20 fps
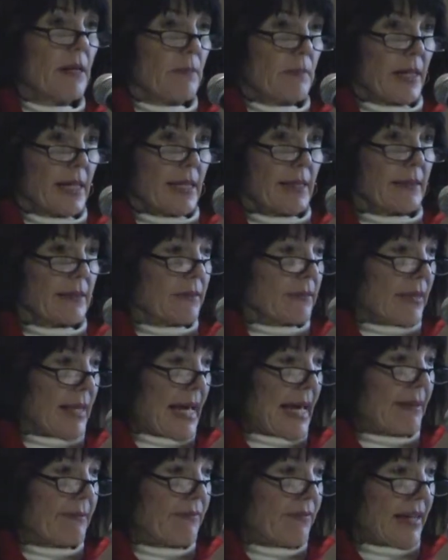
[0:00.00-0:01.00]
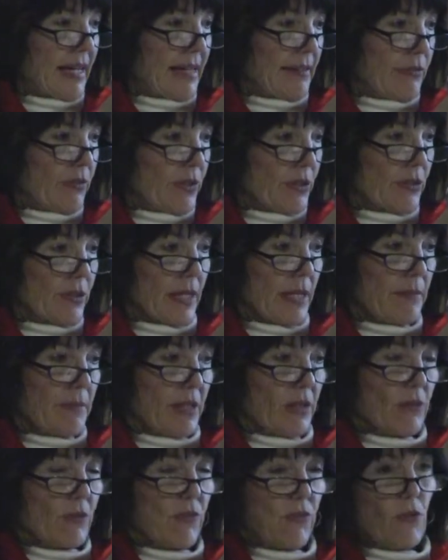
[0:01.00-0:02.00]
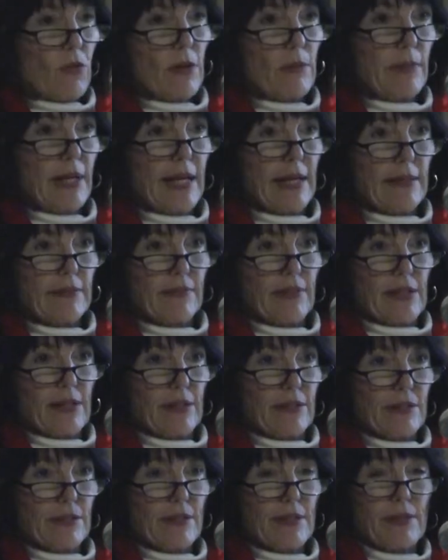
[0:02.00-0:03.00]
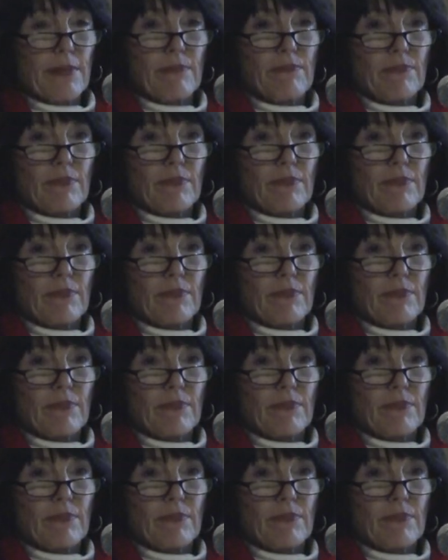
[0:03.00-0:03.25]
but that 500 ml format of ours